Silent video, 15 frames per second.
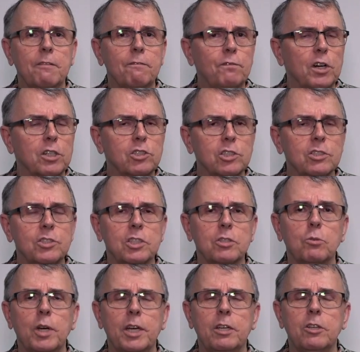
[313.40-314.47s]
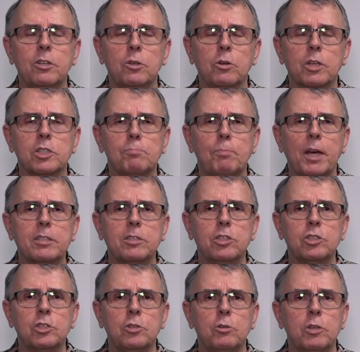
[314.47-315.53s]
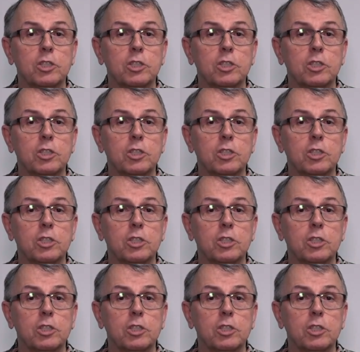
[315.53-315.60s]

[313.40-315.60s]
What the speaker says: functions the way you expect it to.